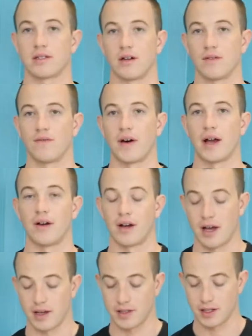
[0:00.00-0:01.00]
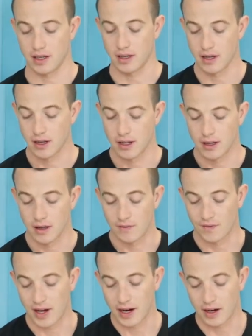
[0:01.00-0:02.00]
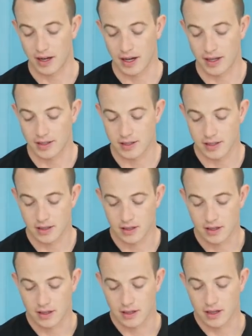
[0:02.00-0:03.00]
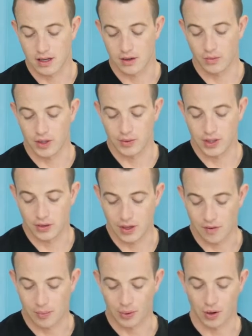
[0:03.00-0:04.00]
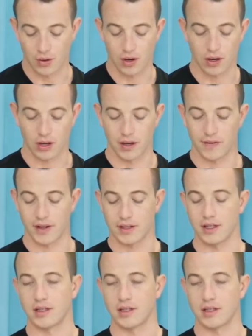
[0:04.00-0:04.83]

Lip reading: called Fire and Ice. And Fire and Ice, we do have a protocol on this.